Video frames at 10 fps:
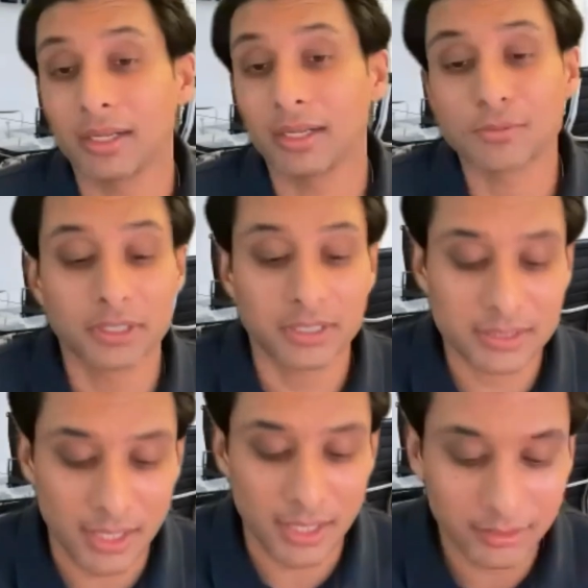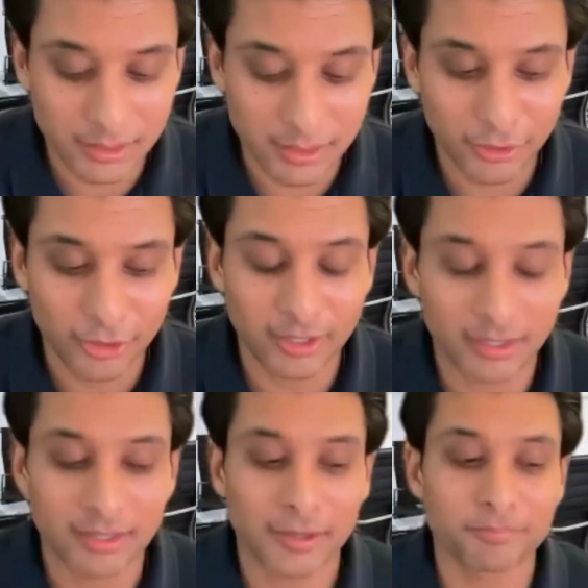That's really exciting to hear.
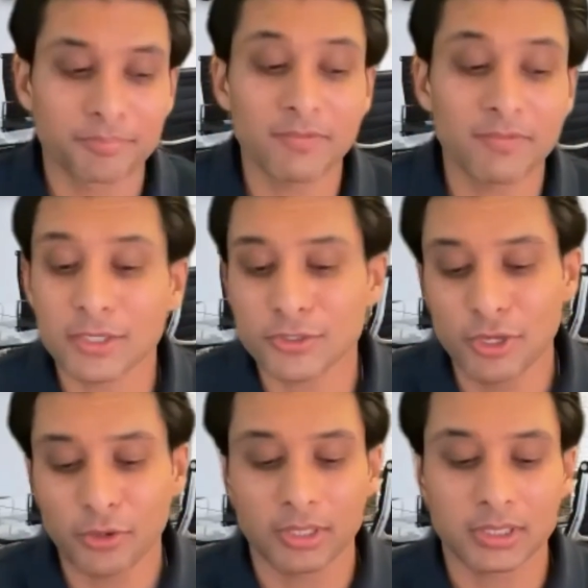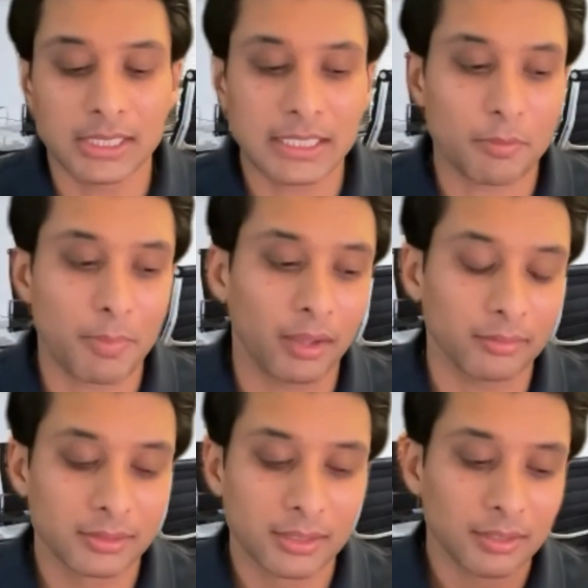And even as you noted, thinking
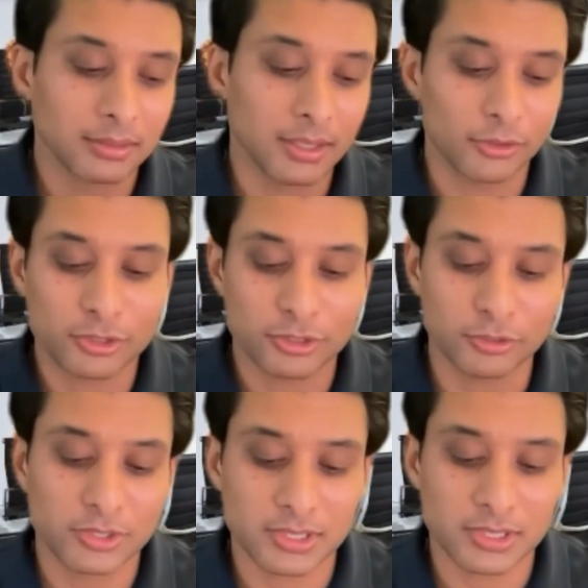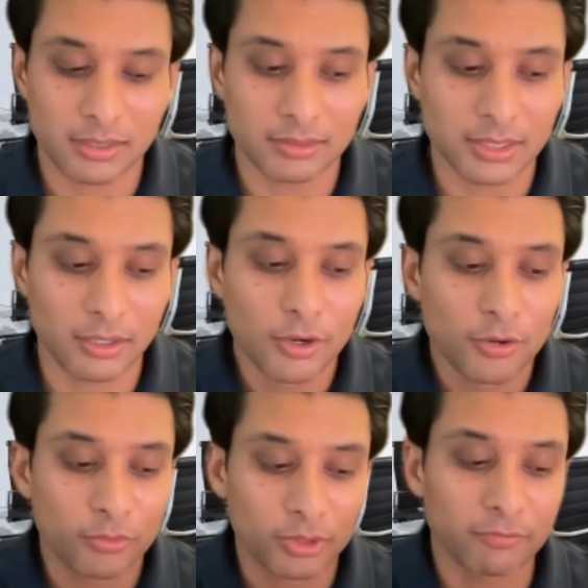about the other solutions that are there,
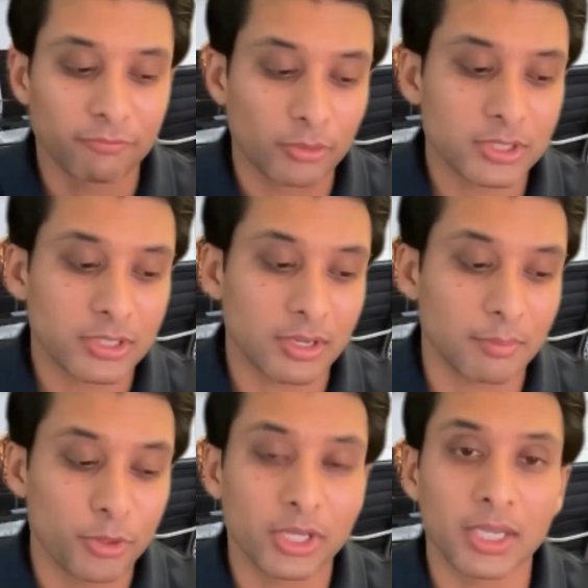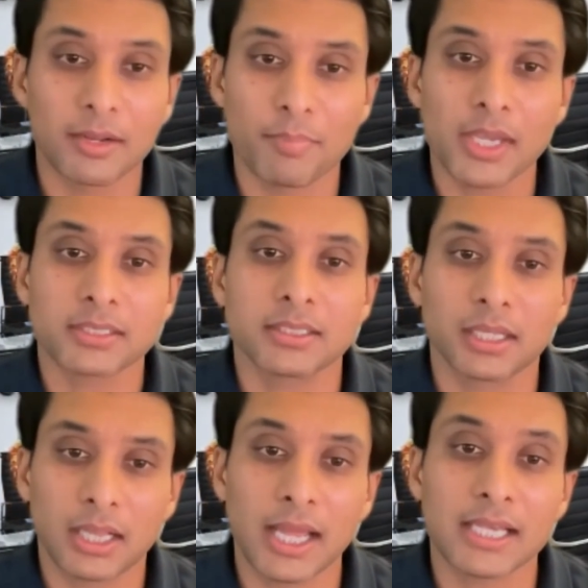really focusing on putting in a
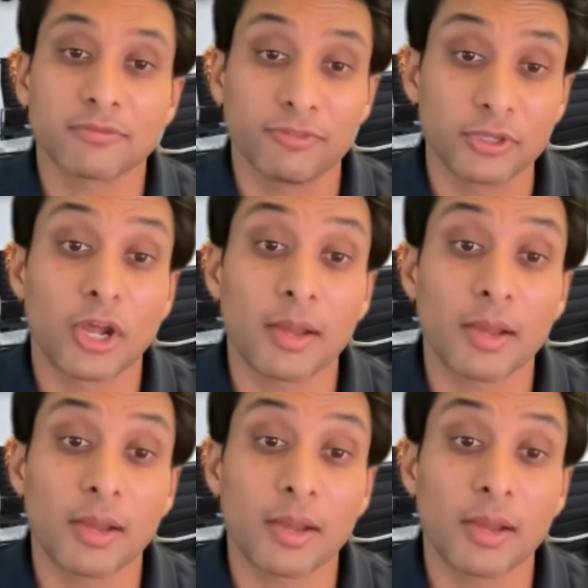best-in-class field